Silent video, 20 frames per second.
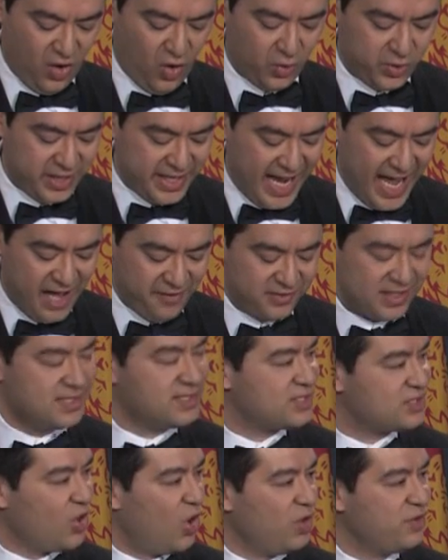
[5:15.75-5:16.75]
only to have it
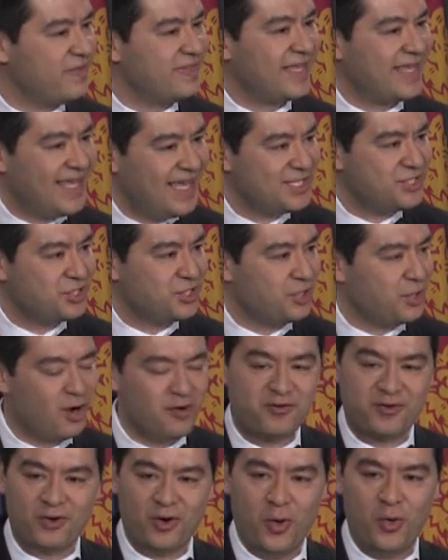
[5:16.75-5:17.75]
installed in the kitchen
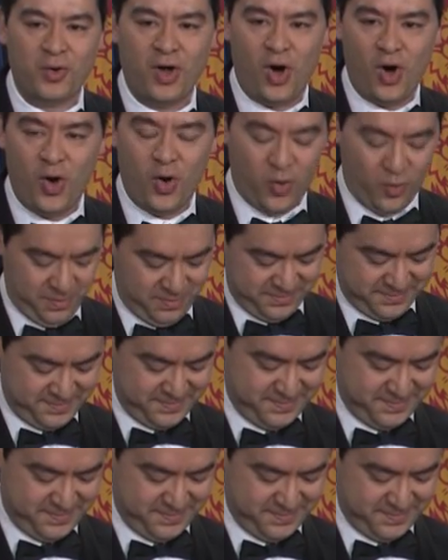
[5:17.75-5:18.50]
of her own home.